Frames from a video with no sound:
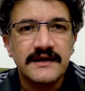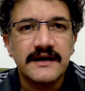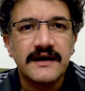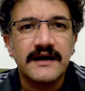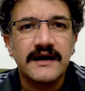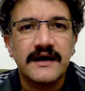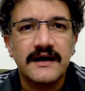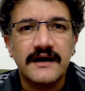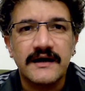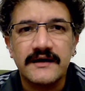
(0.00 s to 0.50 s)

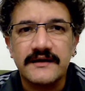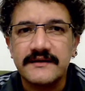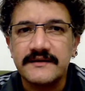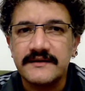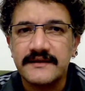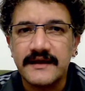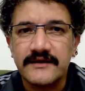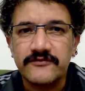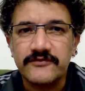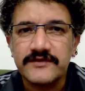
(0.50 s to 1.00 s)

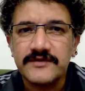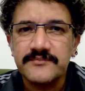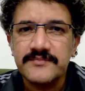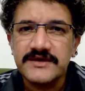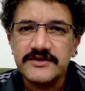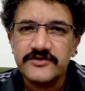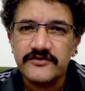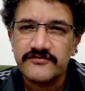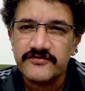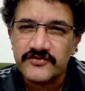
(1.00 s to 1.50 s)
That was a
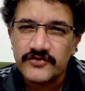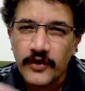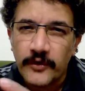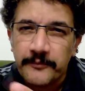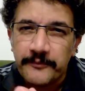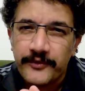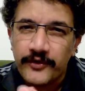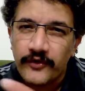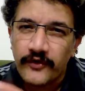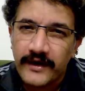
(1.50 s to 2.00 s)
mix of
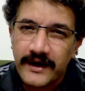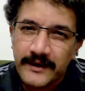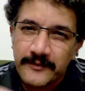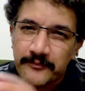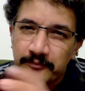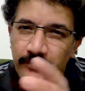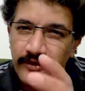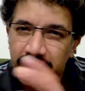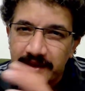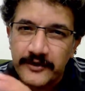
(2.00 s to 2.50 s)
Scorpio and
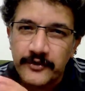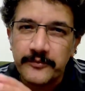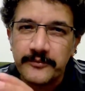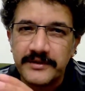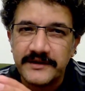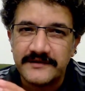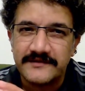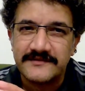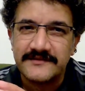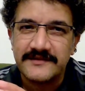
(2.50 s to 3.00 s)
Bolero
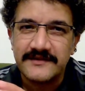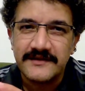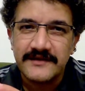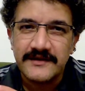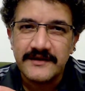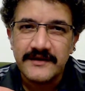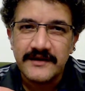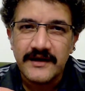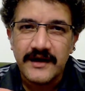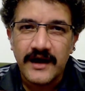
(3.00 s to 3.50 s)
bits.
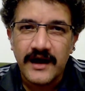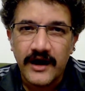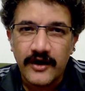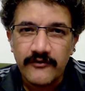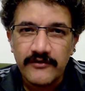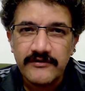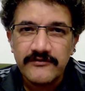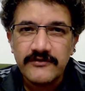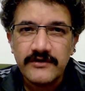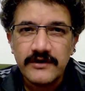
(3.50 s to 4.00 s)

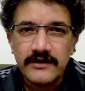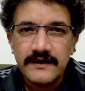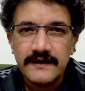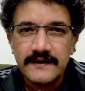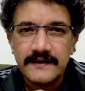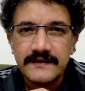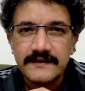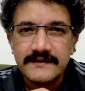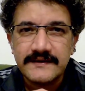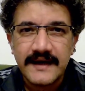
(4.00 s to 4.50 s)
However,
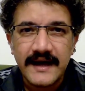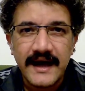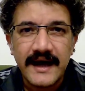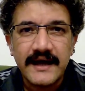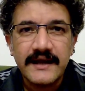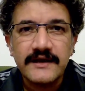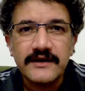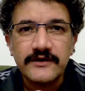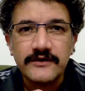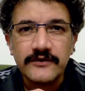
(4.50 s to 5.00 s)
it
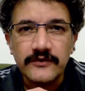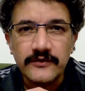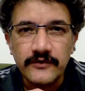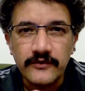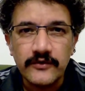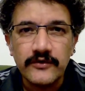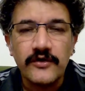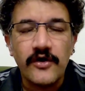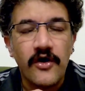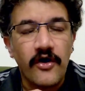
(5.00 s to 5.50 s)
had
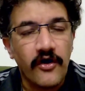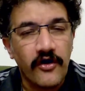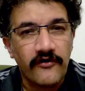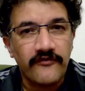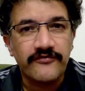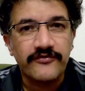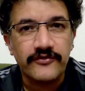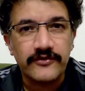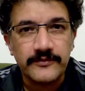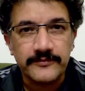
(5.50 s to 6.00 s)
good
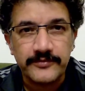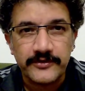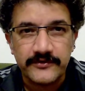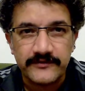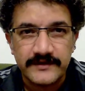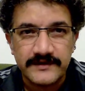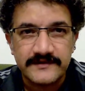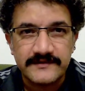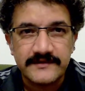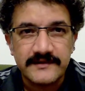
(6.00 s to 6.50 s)
off-road
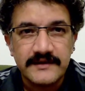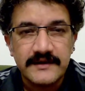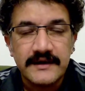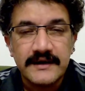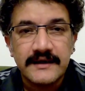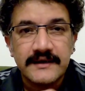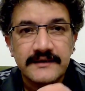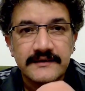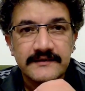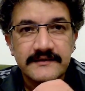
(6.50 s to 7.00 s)
prowess.
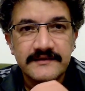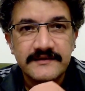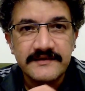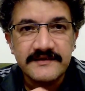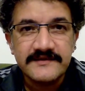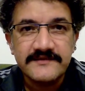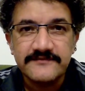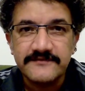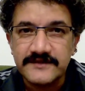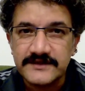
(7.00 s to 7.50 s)

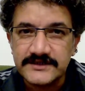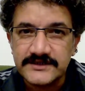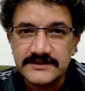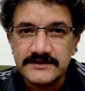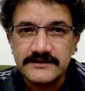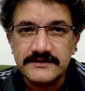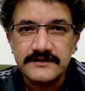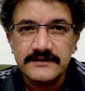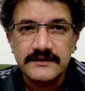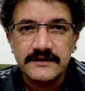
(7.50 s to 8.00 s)
This
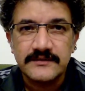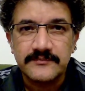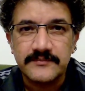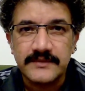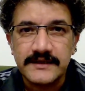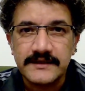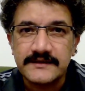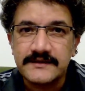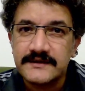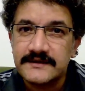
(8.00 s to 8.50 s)
version
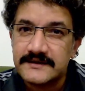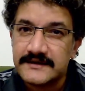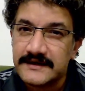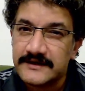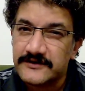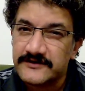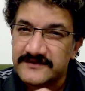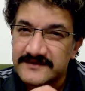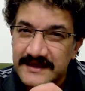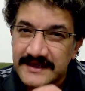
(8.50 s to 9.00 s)
Mahindra tried
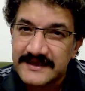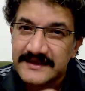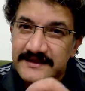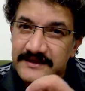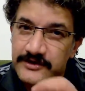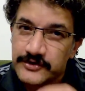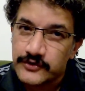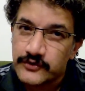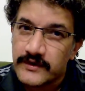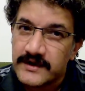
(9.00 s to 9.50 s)
to sell in
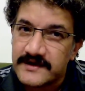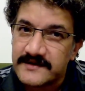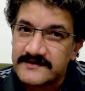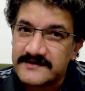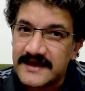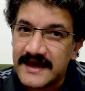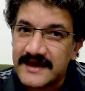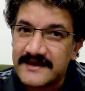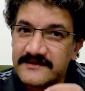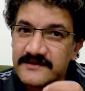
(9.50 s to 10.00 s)
the US as a